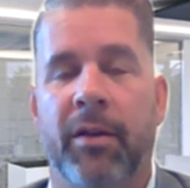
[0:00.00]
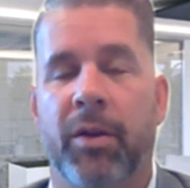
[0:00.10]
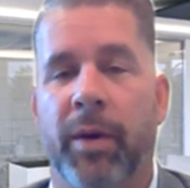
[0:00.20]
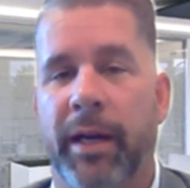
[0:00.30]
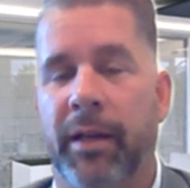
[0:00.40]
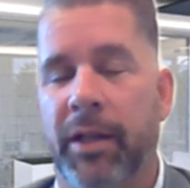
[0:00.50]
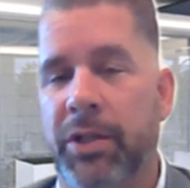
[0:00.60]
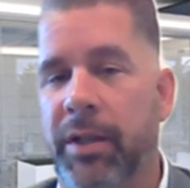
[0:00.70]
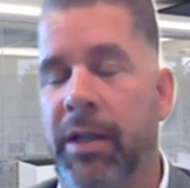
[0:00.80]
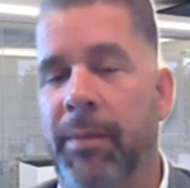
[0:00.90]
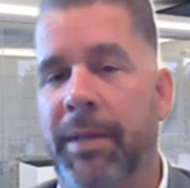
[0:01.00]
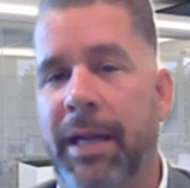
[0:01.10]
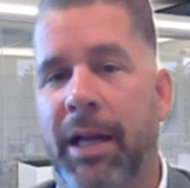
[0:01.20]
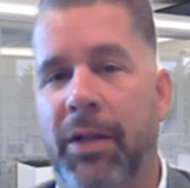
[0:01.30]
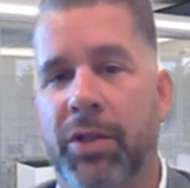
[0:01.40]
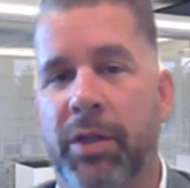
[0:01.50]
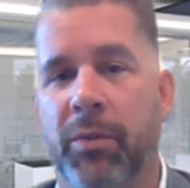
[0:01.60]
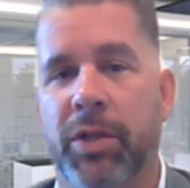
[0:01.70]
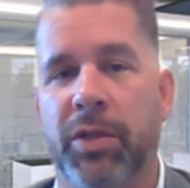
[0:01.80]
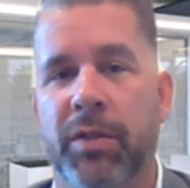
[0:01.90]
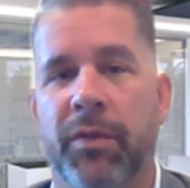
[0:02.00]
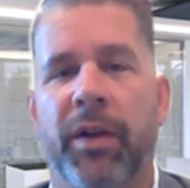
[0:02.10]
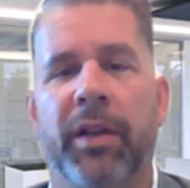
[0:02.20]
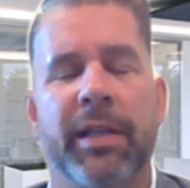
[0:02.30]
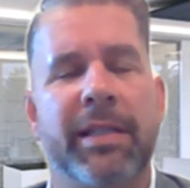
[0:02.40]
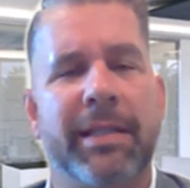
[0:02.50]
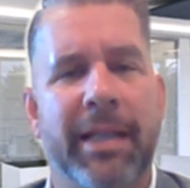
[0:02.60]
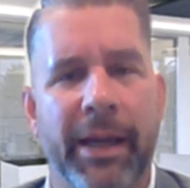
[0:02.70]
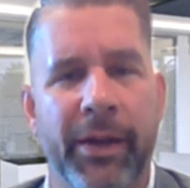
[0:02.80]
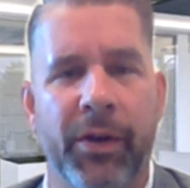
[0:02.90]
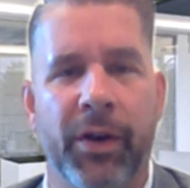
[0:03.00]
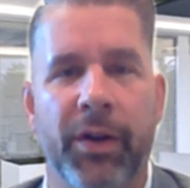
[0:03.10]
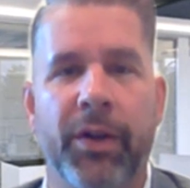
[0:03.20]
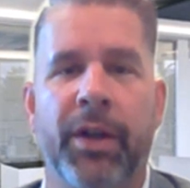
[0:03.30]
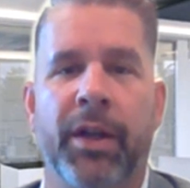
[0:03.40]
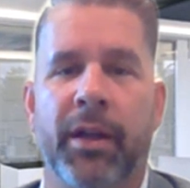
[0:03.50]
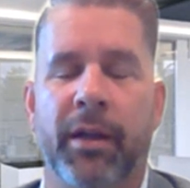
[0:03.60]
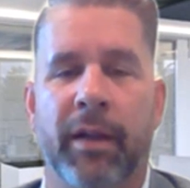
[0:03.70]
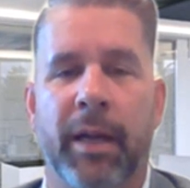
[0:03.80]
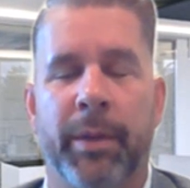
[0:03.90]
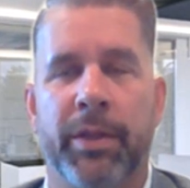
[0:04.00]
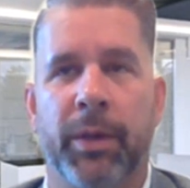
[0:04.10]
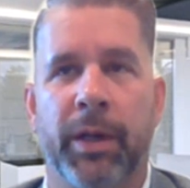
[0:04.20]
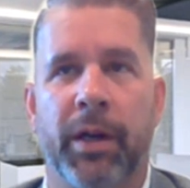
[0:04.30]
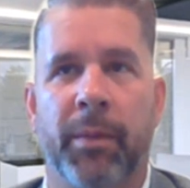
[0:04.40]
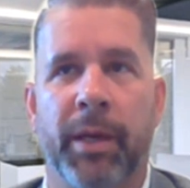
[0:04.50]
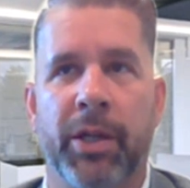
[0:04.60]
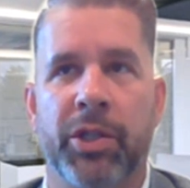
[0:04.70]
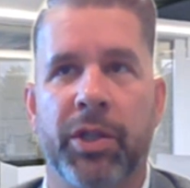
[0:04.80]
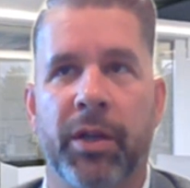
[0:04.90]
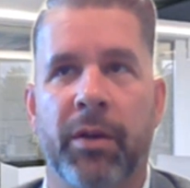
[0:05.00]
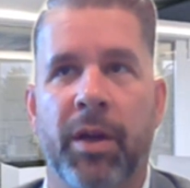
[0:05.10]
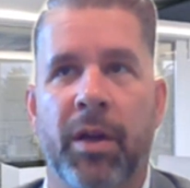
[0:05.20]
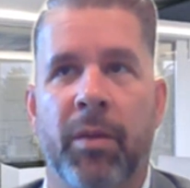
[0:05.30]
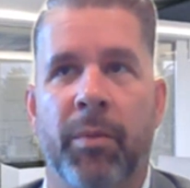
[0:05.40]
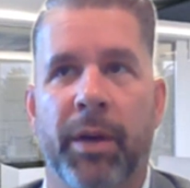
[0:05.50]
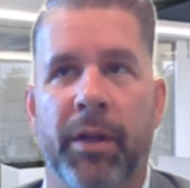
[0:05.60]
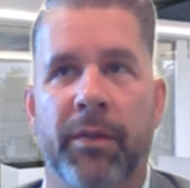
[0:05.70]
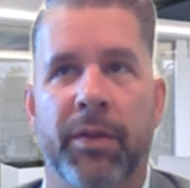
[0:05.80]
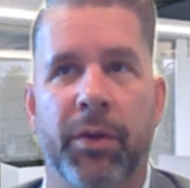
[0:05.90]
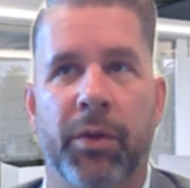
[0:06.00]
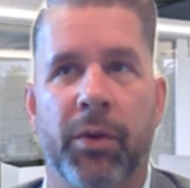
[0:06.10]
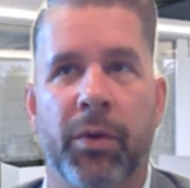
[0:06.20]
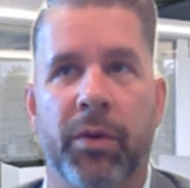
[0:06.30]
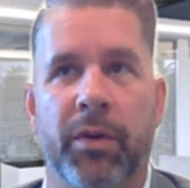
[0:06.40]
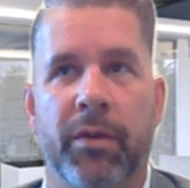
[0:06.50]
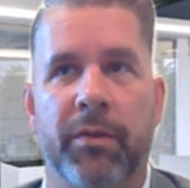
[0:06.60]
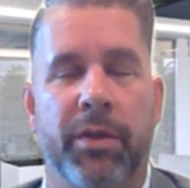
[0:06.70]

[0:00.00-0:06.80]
coagulation, hematology, which is fairly standard in laboratory automation, but into